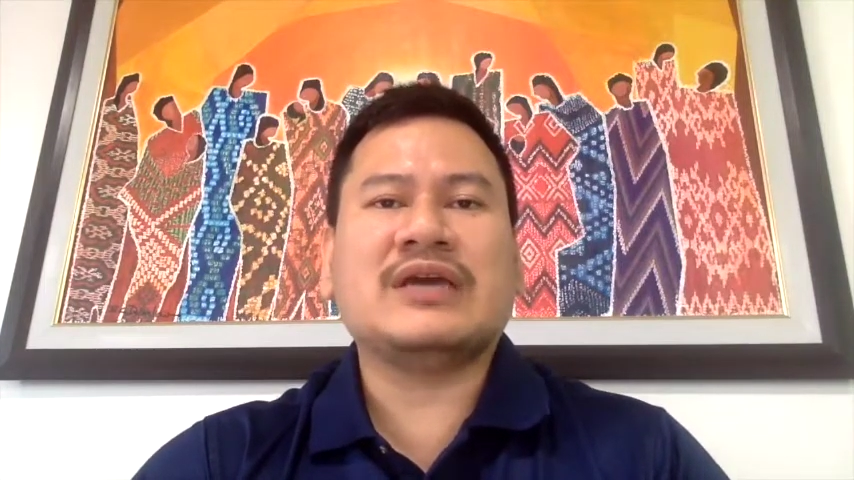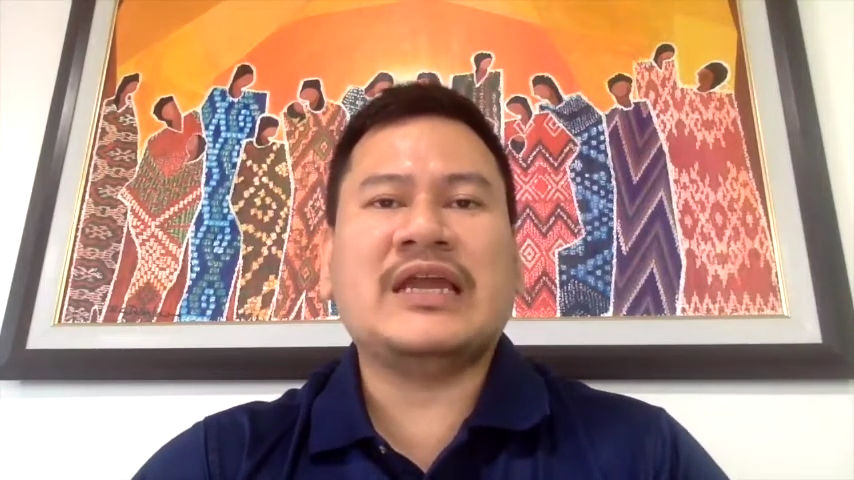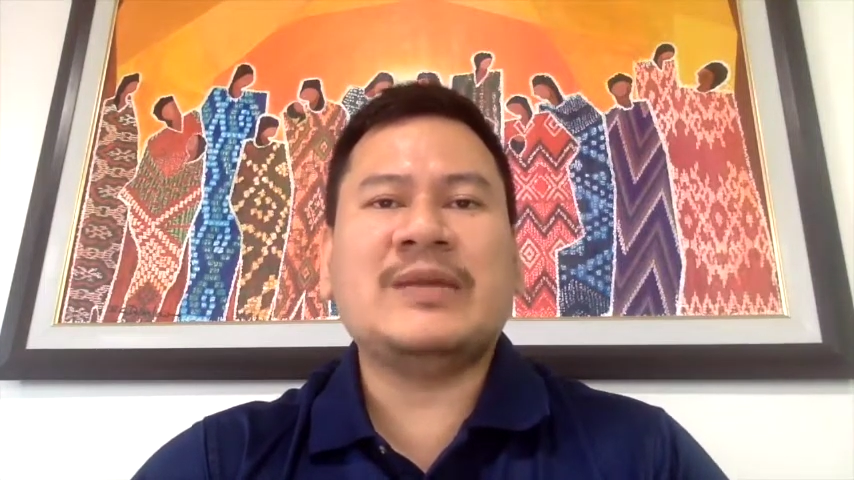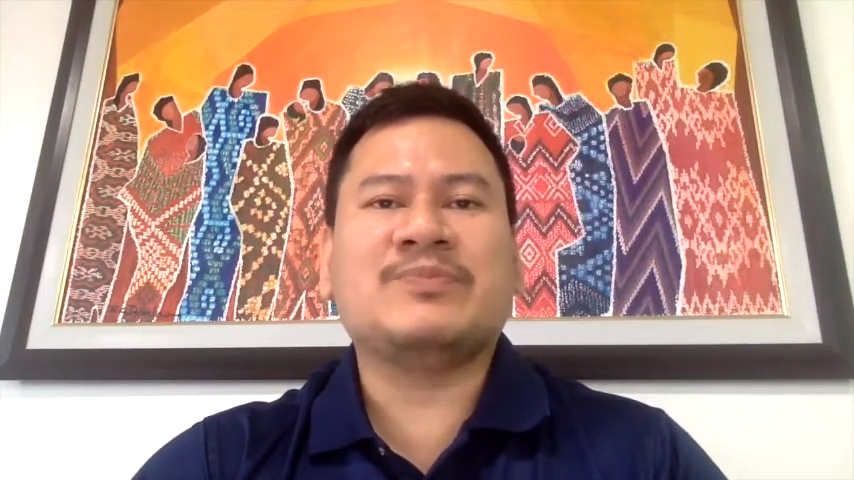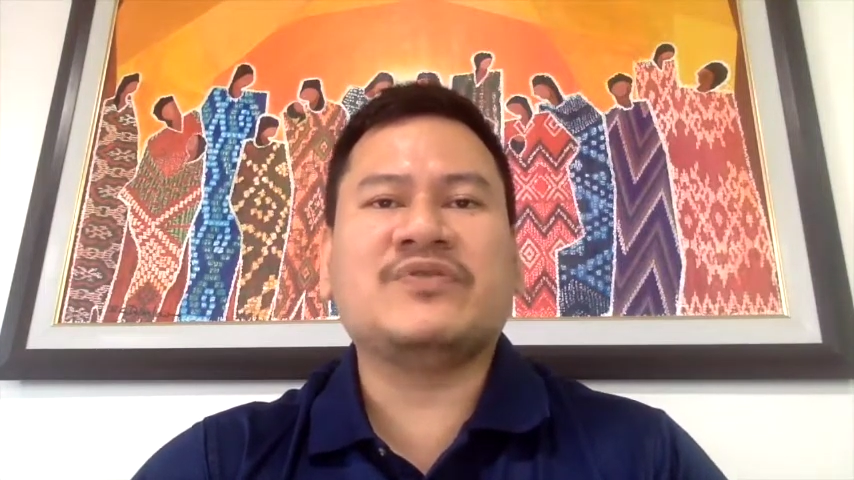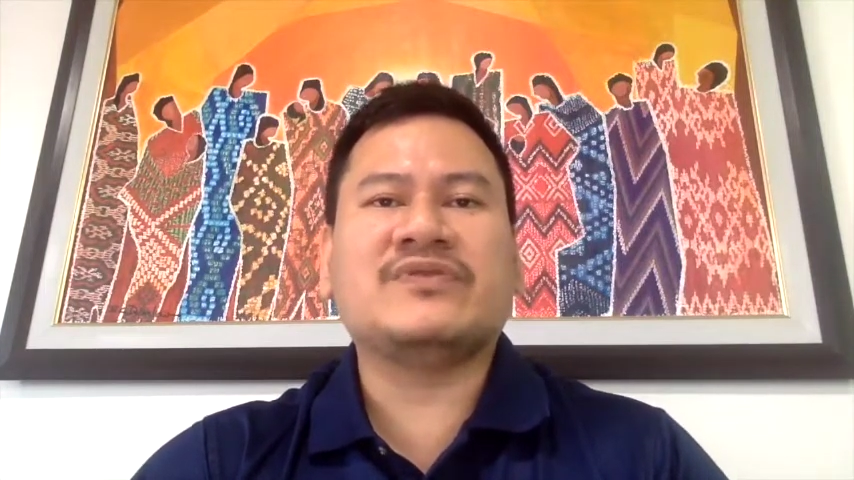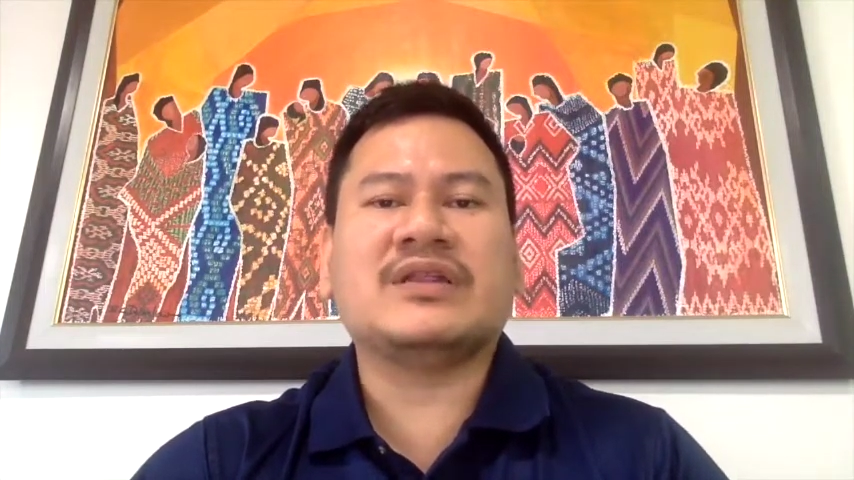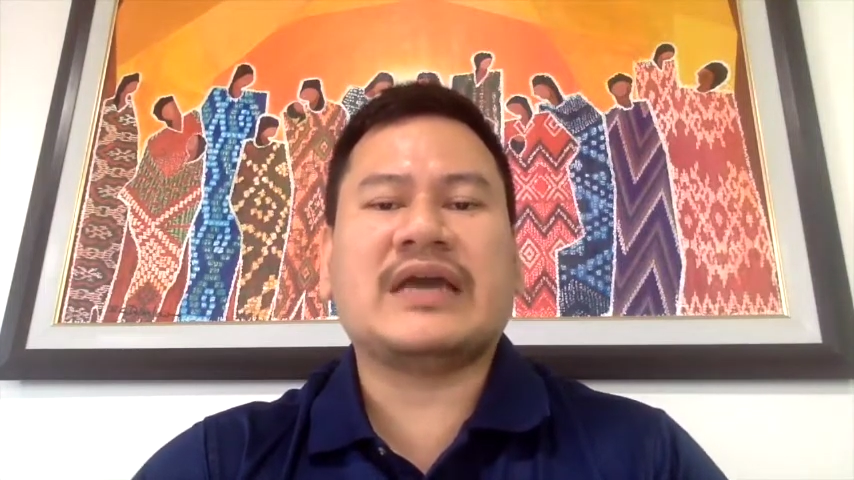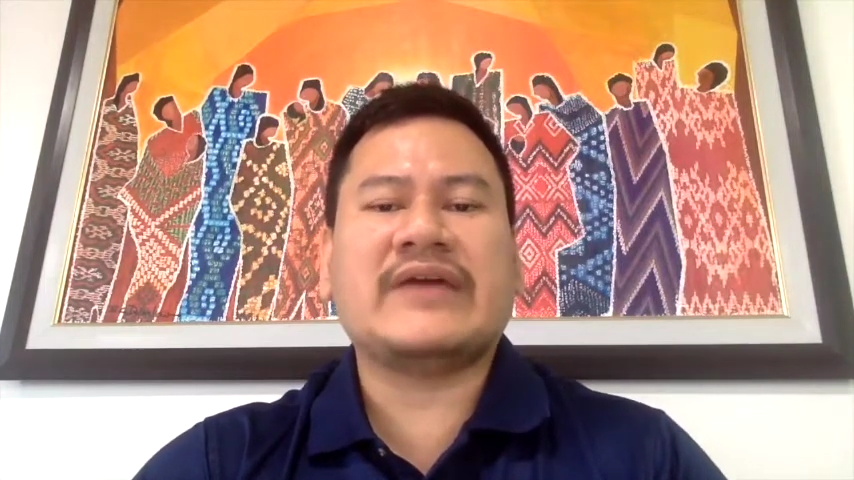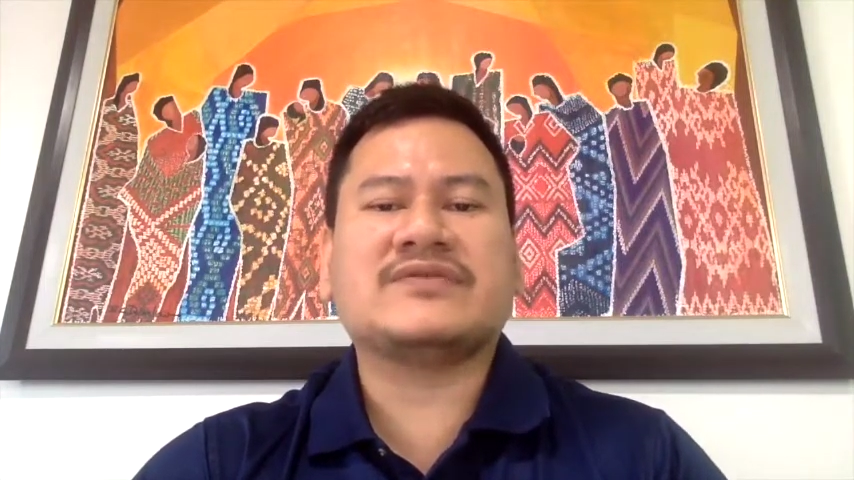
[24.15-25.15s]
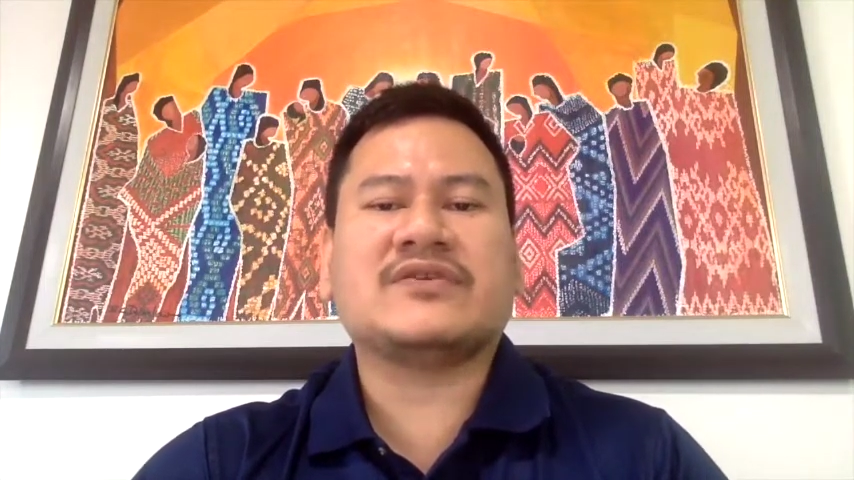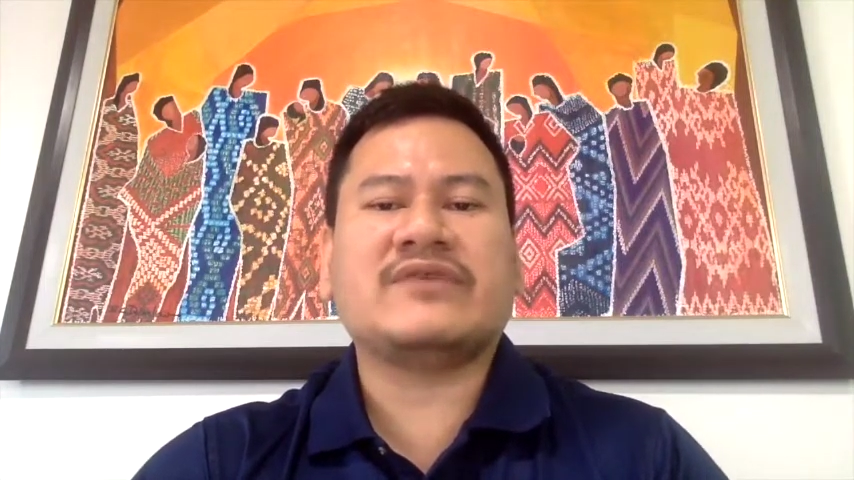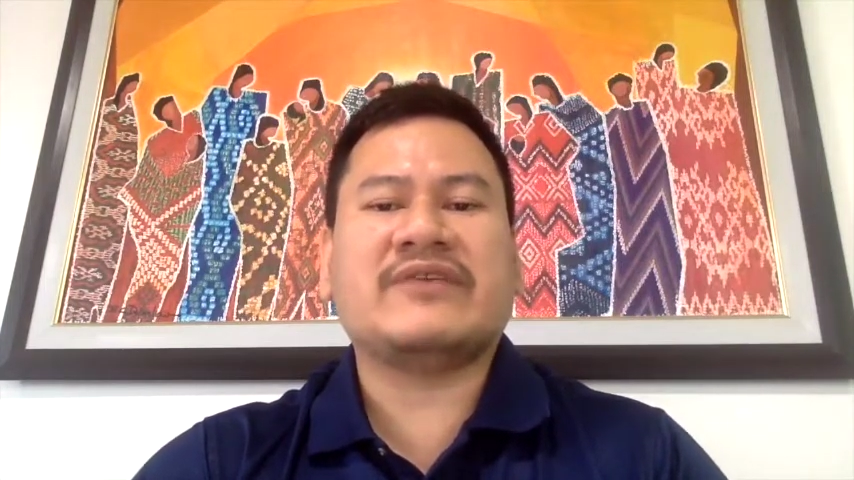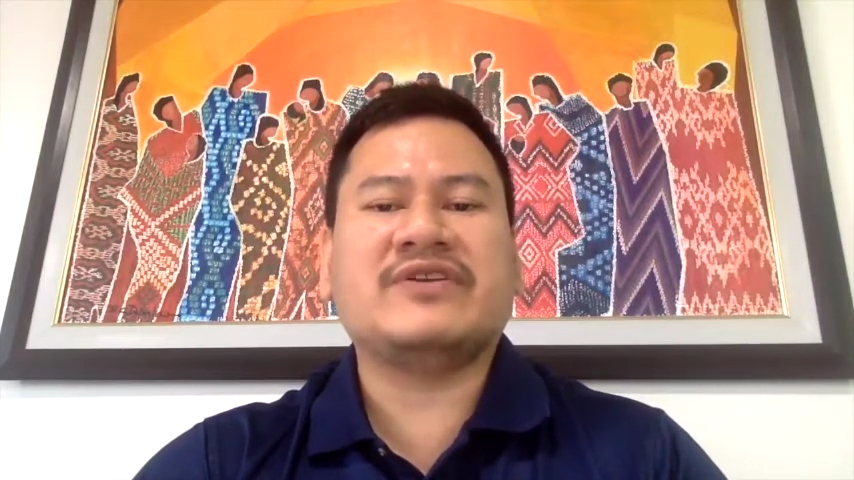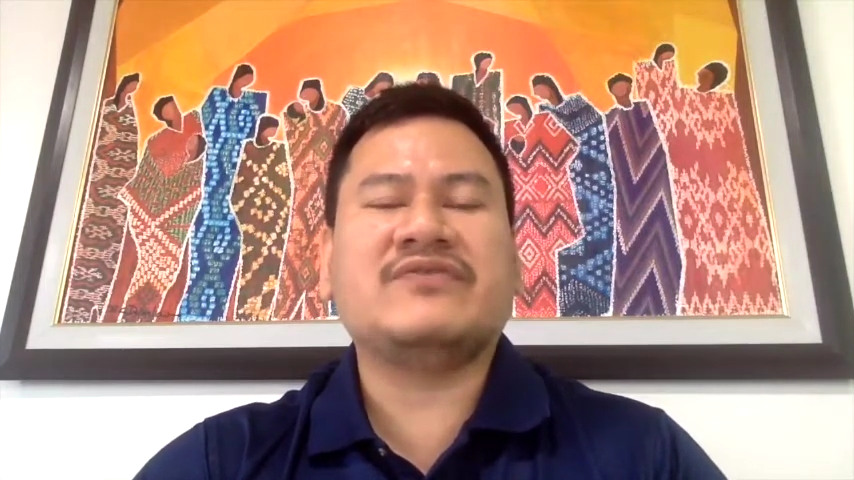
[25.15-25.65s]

and improve the lives of every